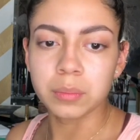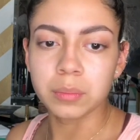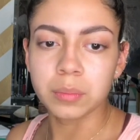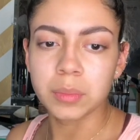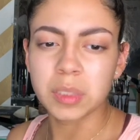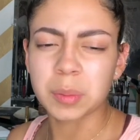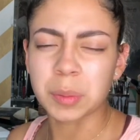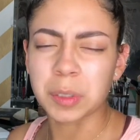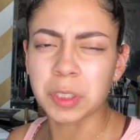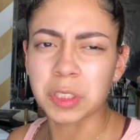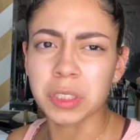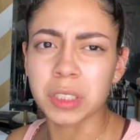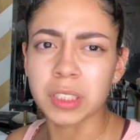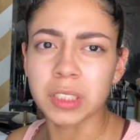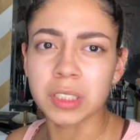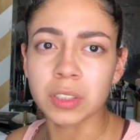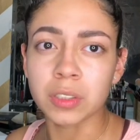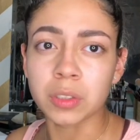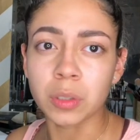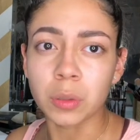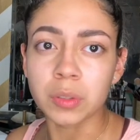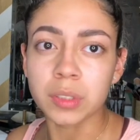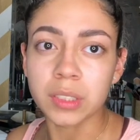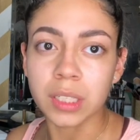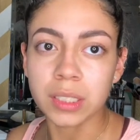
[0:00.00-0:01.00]
especially because it's
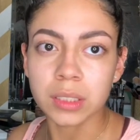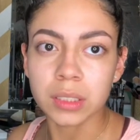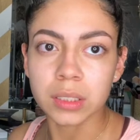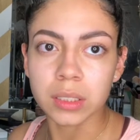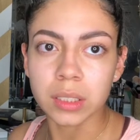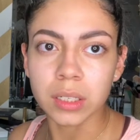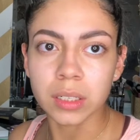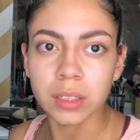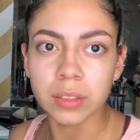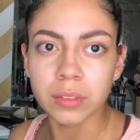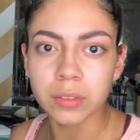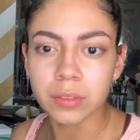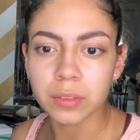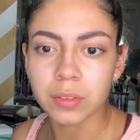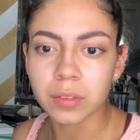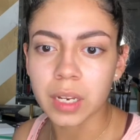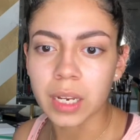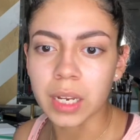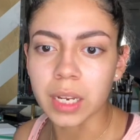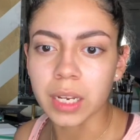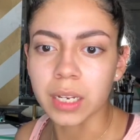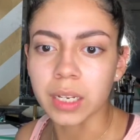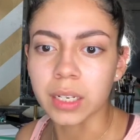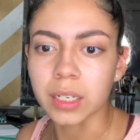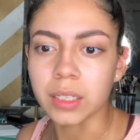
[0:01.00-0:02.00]
so sensitive,
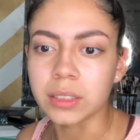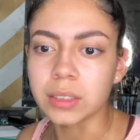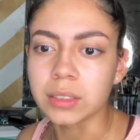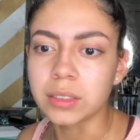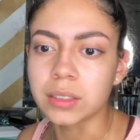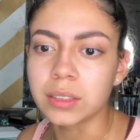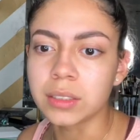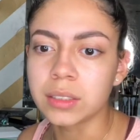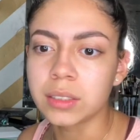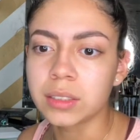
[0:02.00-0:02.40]
and